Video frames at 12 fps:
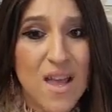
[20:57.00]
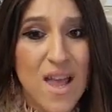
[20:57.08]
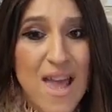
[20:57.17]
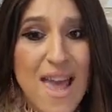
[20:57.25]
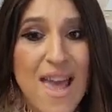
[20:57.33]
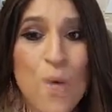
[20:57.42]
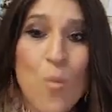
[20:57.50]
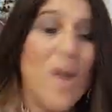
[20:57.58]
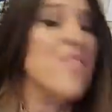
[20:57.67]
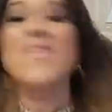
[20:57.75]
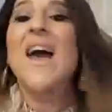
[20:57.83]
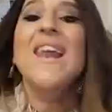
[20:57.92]
And
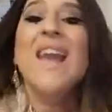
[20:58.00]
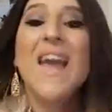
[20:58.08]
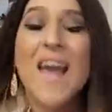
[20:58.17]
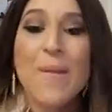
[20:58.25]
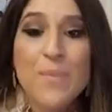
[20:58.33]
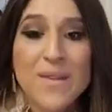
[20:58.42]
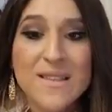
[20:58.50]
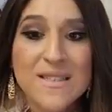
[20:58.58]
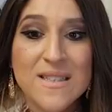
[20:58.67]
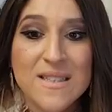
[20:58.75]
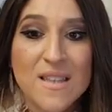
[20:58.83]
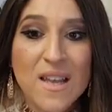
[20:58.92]
when that
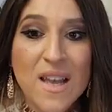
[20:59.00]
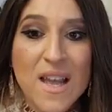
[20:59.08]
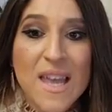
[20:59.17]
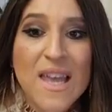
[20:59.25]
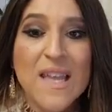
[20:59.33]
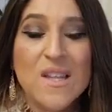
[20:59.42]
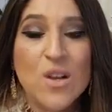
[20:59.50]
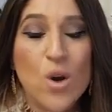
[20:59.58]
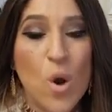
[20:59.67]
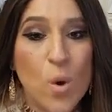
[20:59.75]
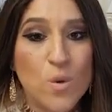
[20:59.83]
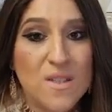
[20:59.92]
happens, it
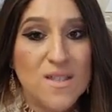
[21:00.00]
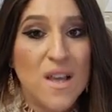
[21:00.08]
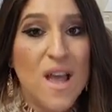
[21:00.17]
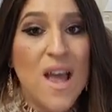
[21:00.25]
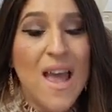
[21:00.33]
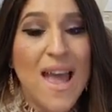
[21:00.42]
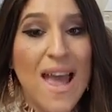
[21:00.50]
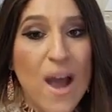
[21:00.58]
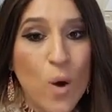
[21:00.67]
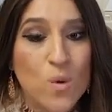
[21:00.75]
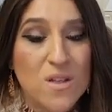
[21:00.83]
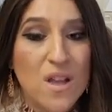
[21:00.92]
goes
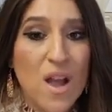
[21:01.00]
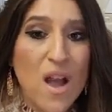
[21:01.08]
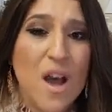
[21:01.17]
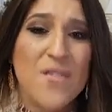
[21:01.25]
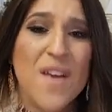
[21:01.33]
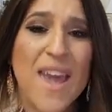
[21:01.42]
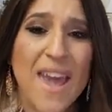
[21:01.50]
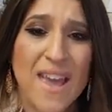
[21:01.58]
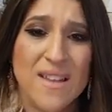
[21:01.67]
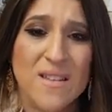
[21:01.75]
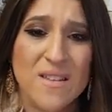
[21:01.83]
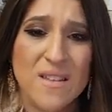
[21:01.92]
out of
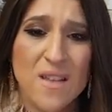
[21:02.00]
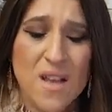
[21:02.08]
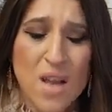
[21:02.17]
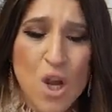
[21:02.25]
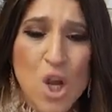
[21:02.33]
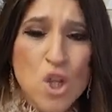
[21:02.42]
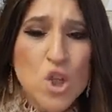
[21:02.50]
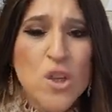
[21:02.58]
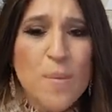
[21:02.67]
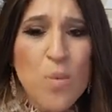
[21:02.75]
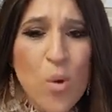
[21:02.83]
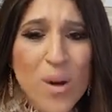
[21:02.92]
hand. So the
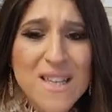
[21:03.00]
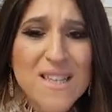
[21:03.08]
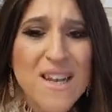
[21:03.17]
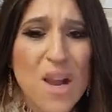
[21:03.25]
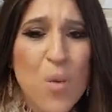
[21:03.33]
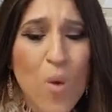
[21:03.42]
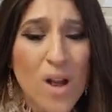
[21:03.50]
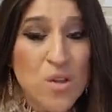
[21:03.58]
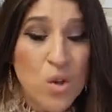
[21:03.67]
point that I want to